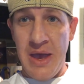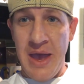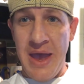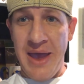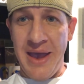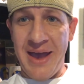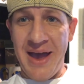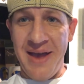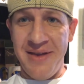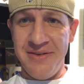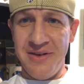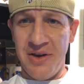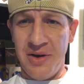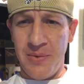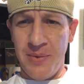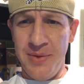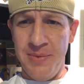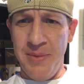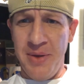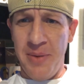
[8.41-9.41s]
Hey guys,
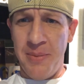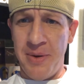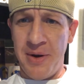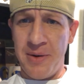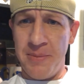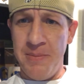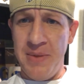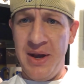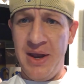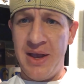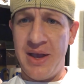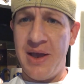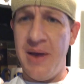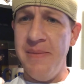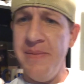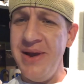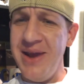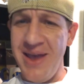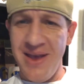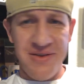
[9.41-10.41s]
Eric with the Miller Park Minute,
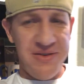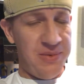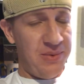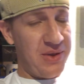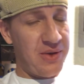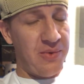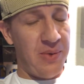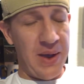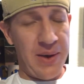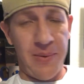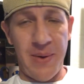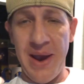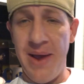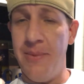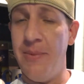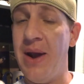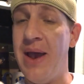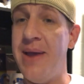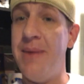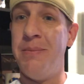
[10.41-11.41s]
coming at you with a quick
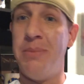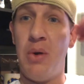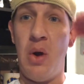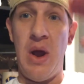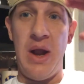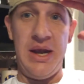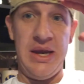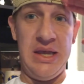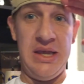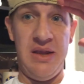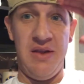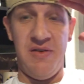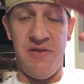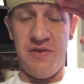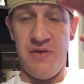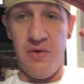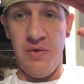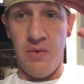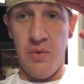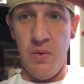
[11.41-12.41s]
rant. Ryan Braun
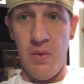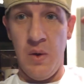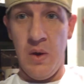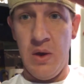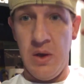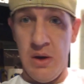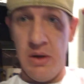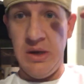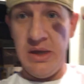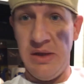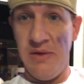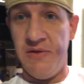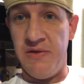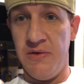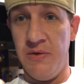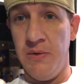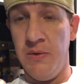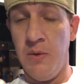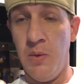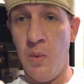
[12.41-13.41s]
needs to
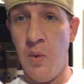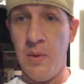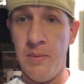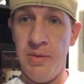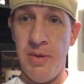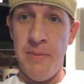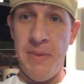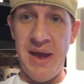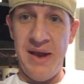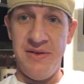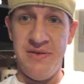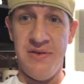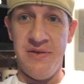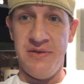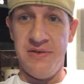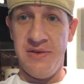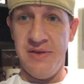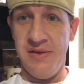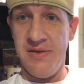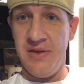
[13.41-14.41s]
warm the bench
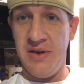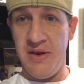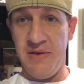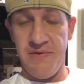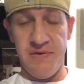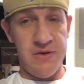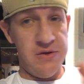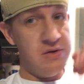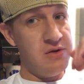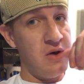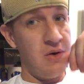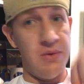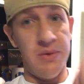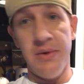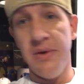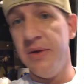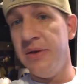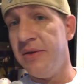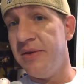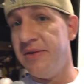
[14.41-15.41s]
this season. If you
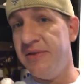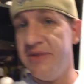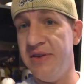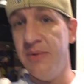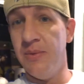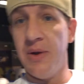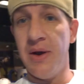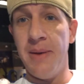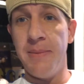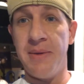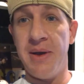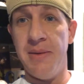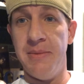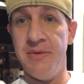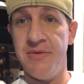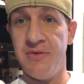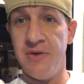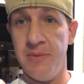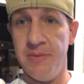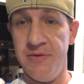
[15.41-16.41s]
don't see where I'm
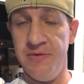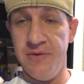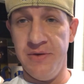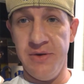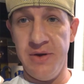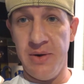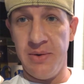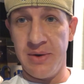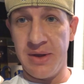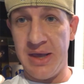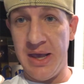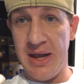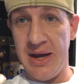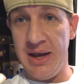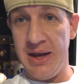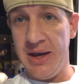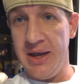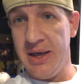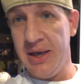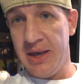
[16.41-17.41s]
coming from, if you don't get
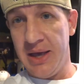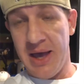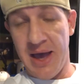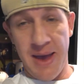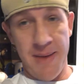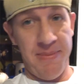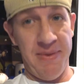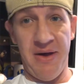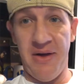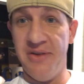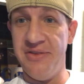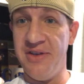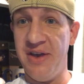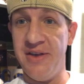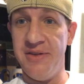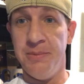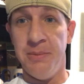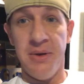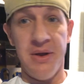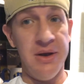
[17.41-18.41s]
it, I
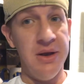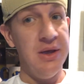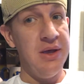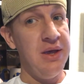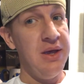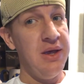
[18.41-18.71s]
apologize, but